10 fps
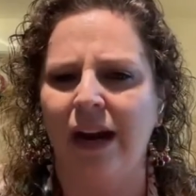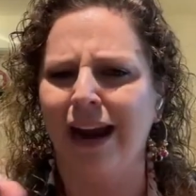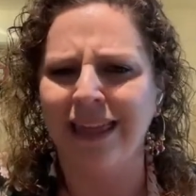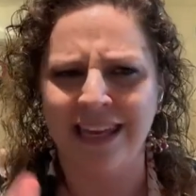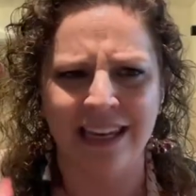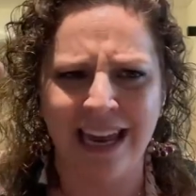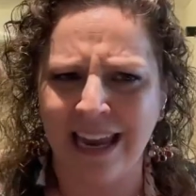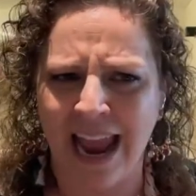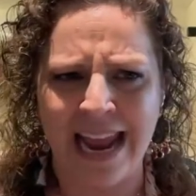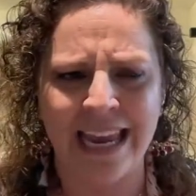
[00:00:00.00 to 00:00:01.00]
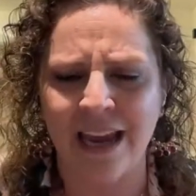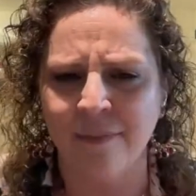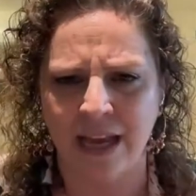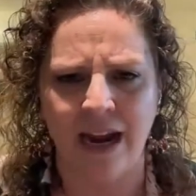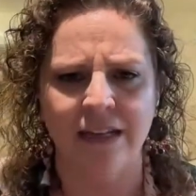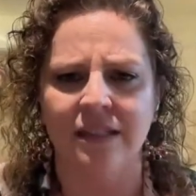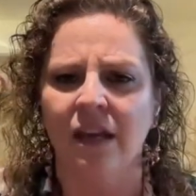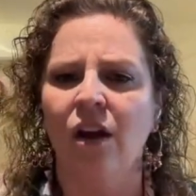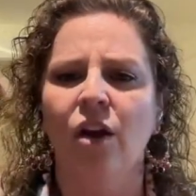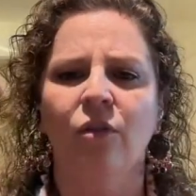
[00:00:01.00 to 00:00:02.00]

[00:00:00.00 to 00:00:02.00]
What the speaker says: right? I think ACAMS has,